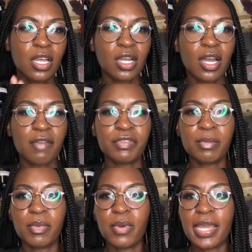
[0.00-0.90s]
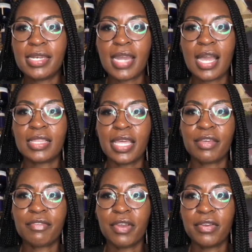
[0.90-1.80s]
comfortable and not like
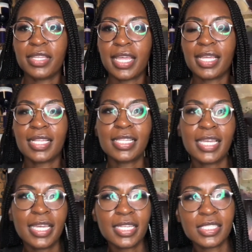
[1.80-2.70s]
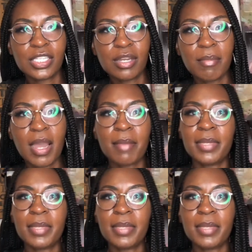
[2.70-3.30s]
very like clingy to their mom,